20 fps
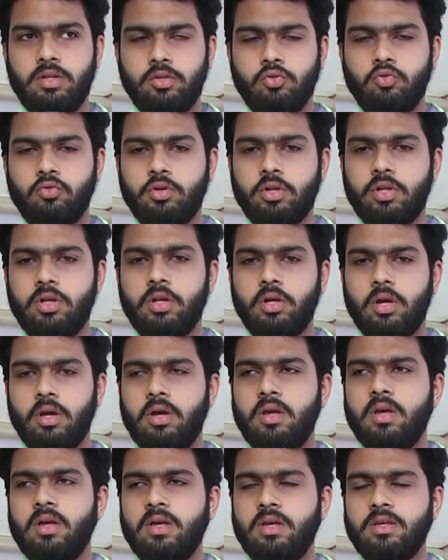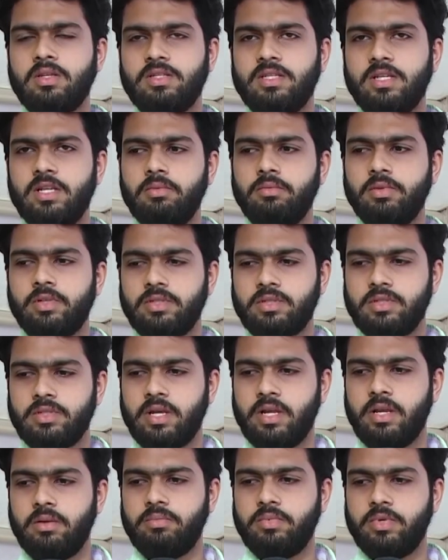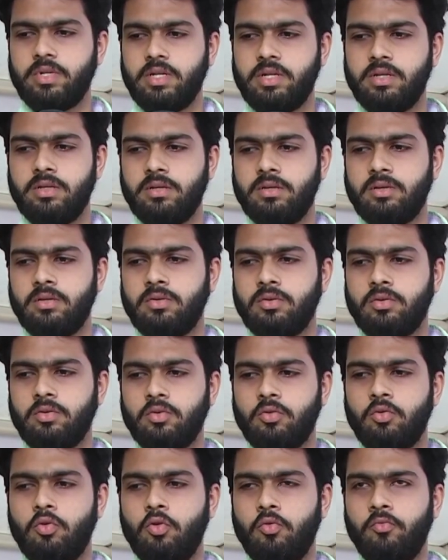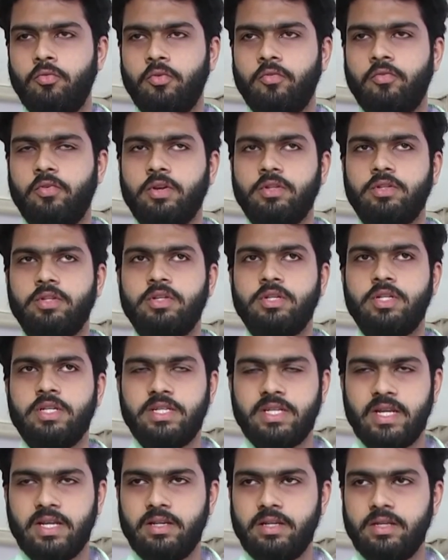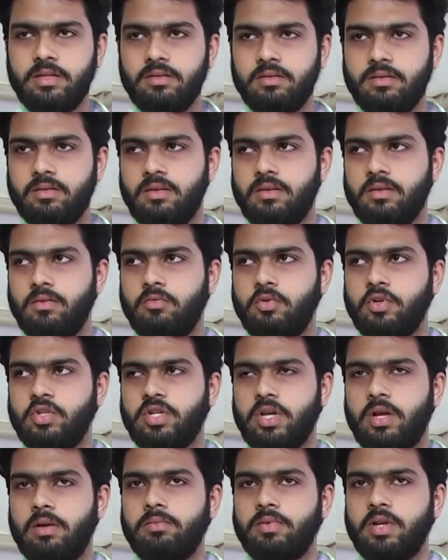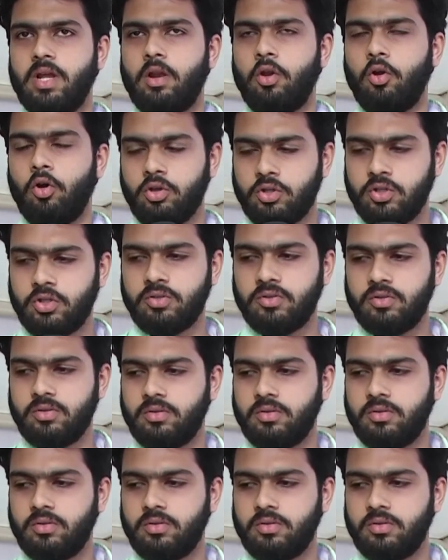total syllabus helped in go for further detailing, which helped a lot.